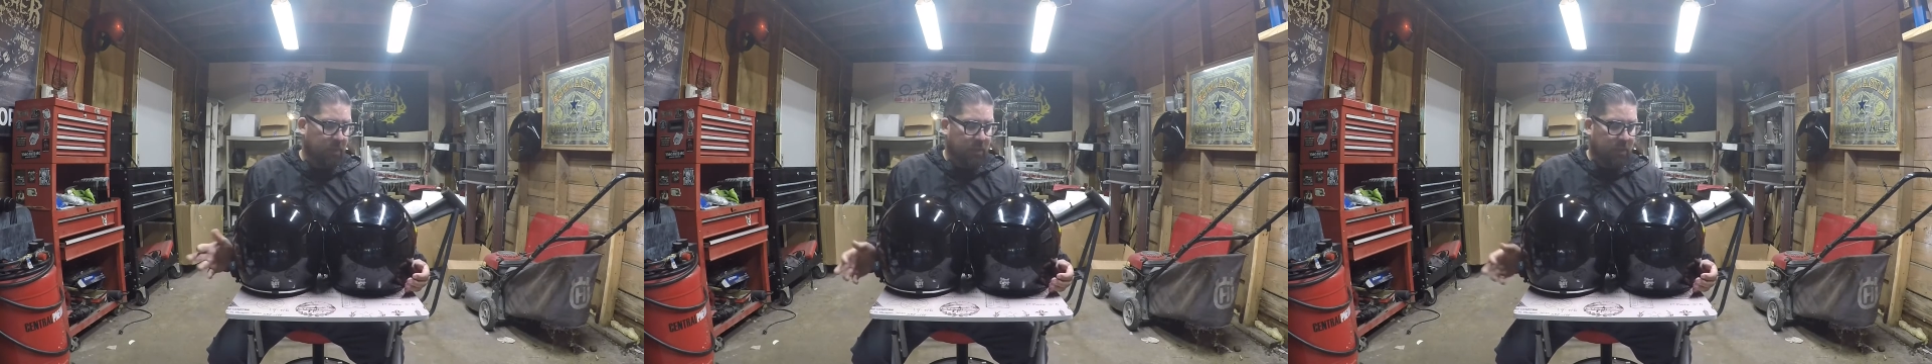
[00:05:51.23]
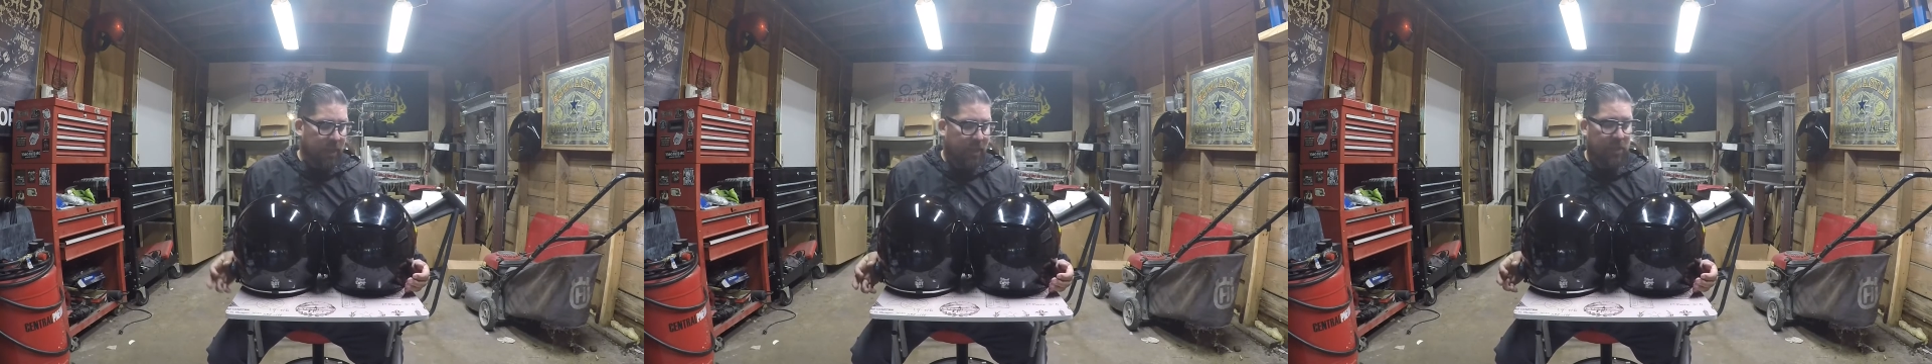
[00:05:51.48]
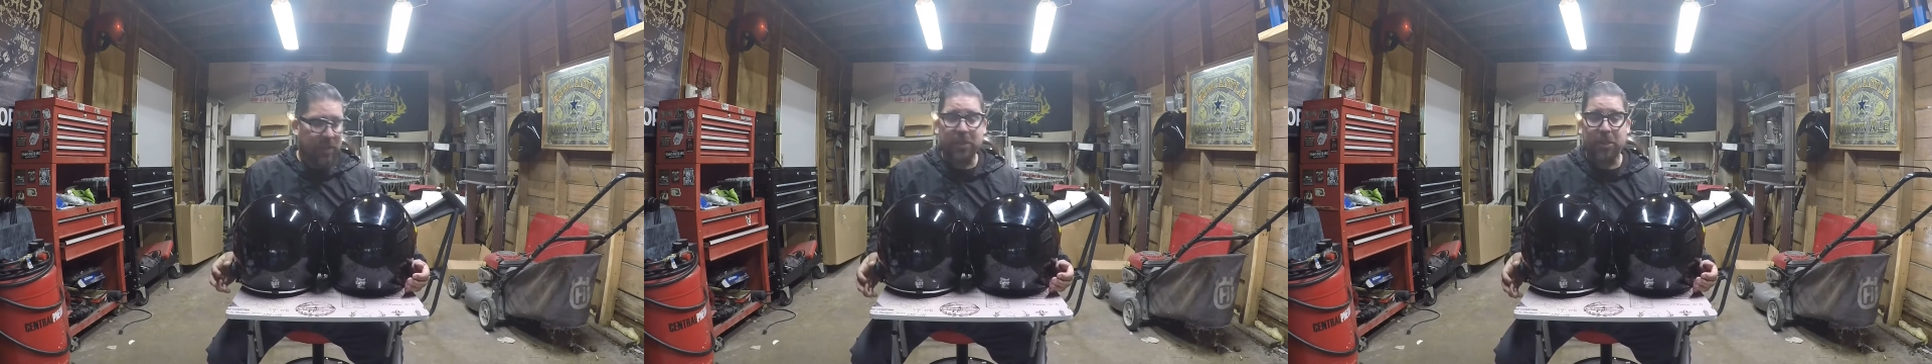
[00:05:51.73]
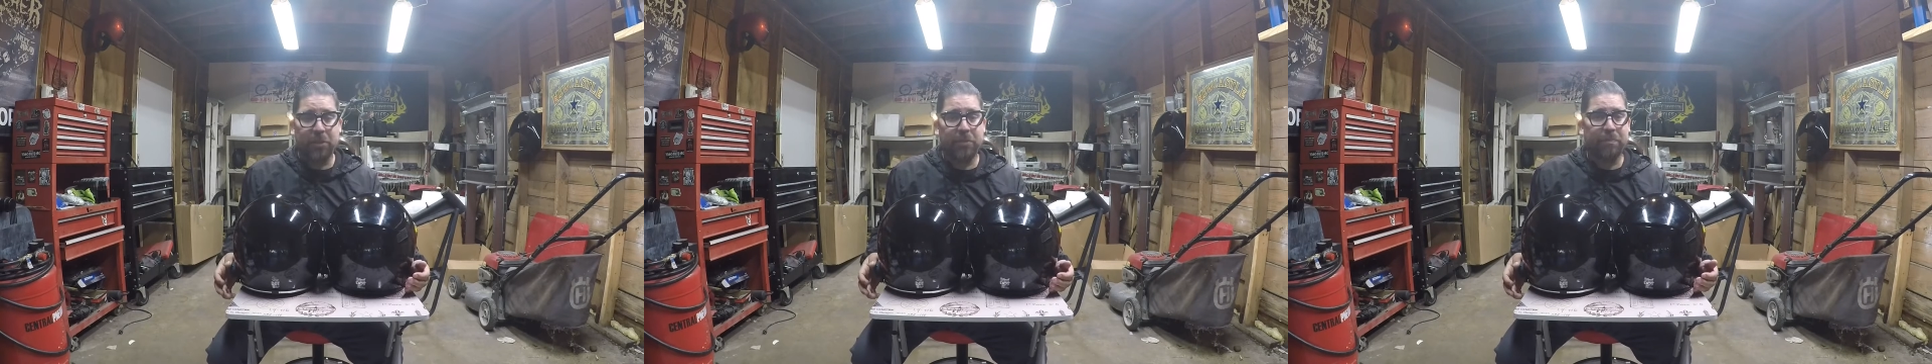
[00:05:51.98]
that's
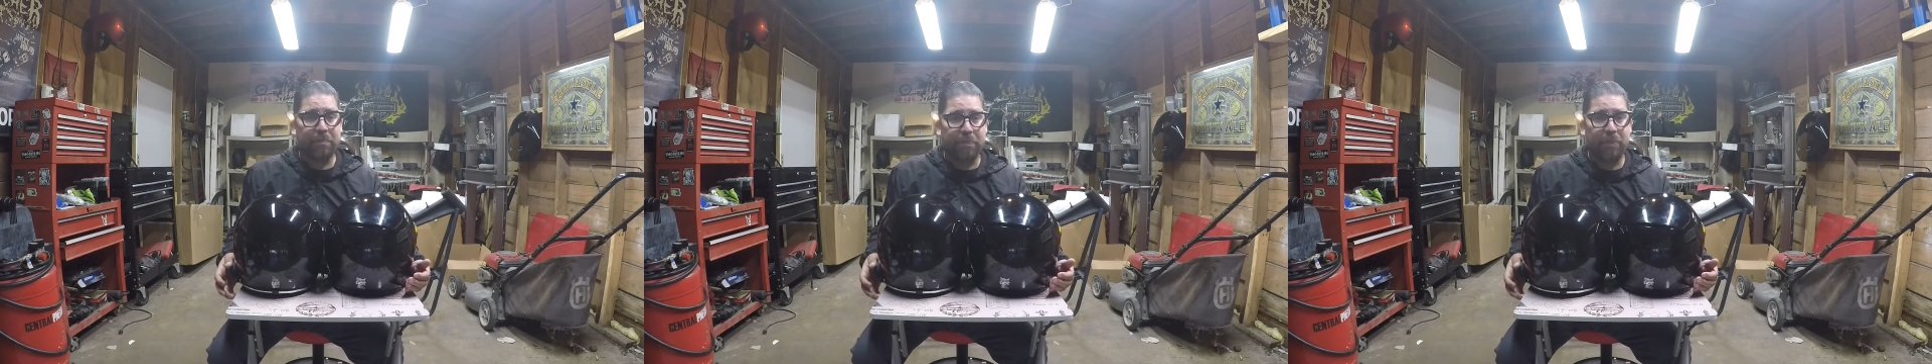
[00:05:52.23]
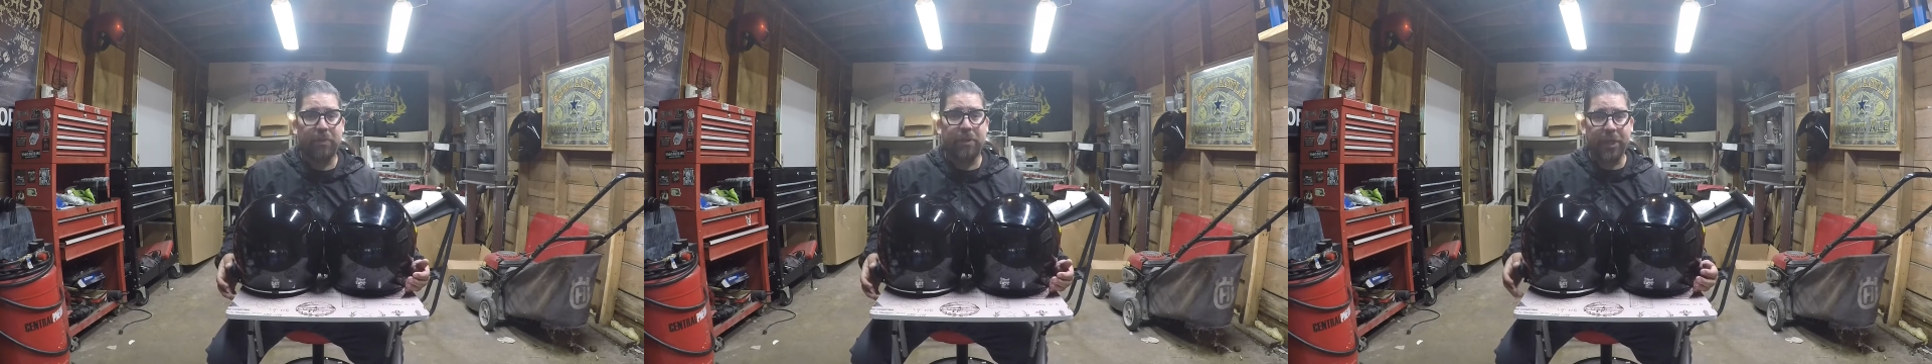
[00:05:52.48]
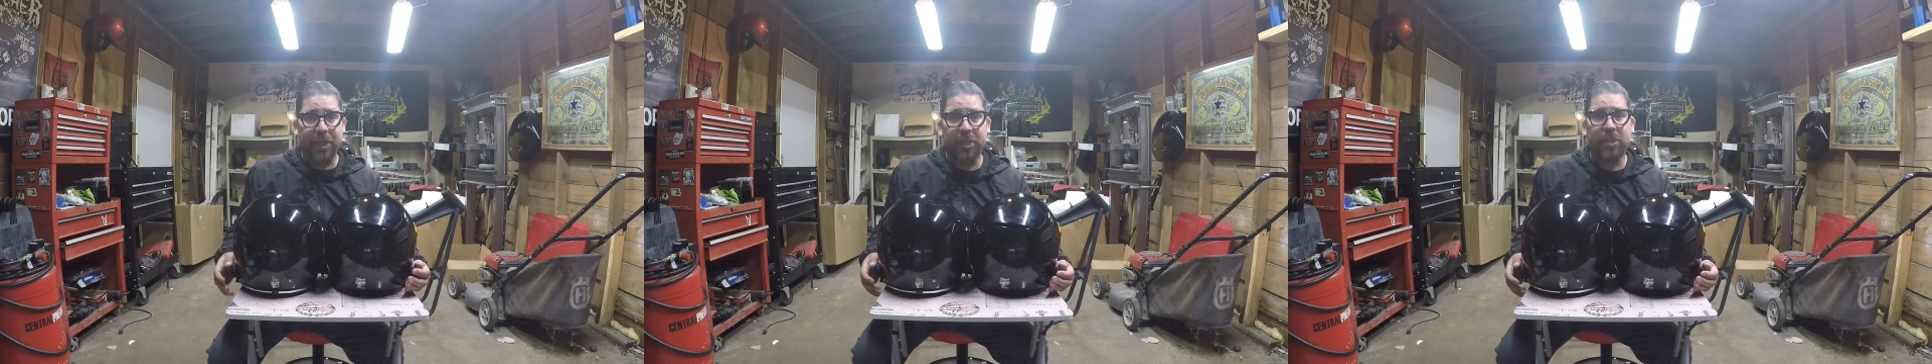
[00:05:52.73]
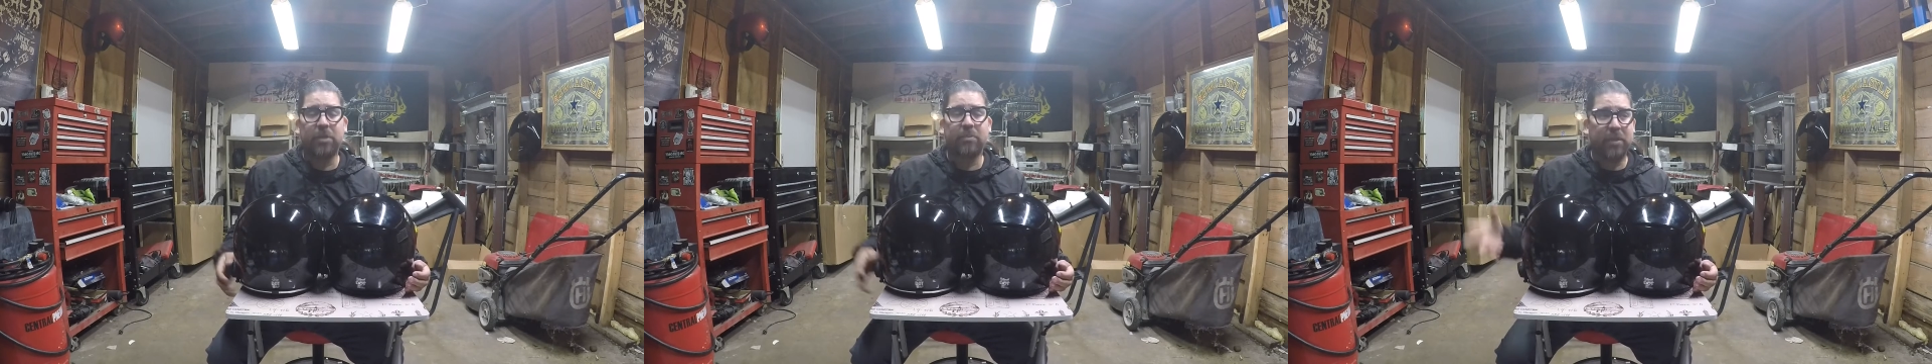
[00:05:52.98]
actually pretty good.
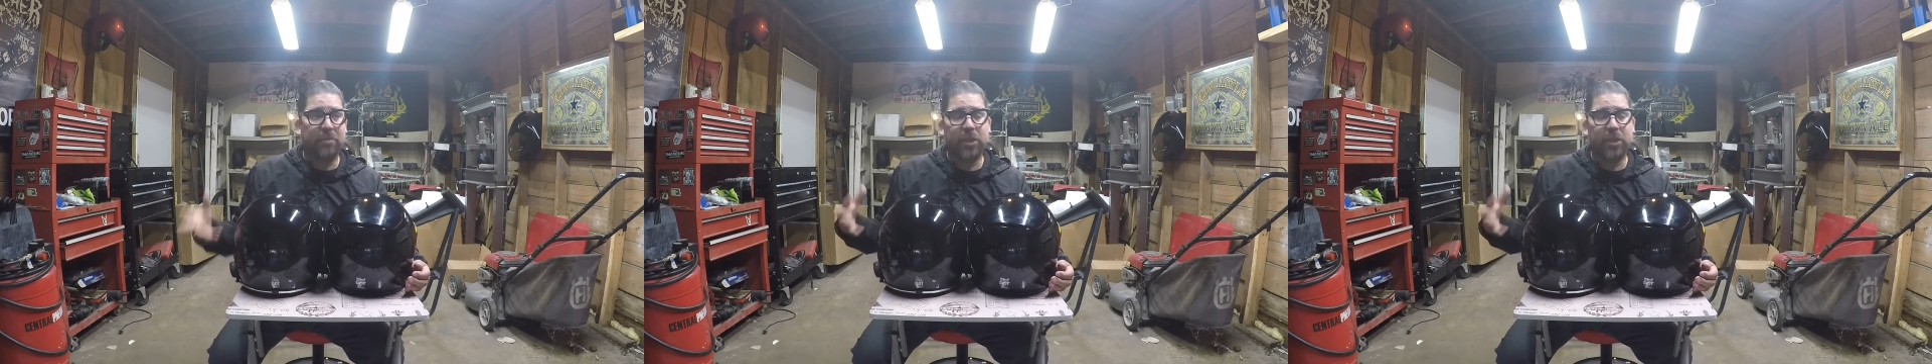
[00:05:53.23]
Sometimes you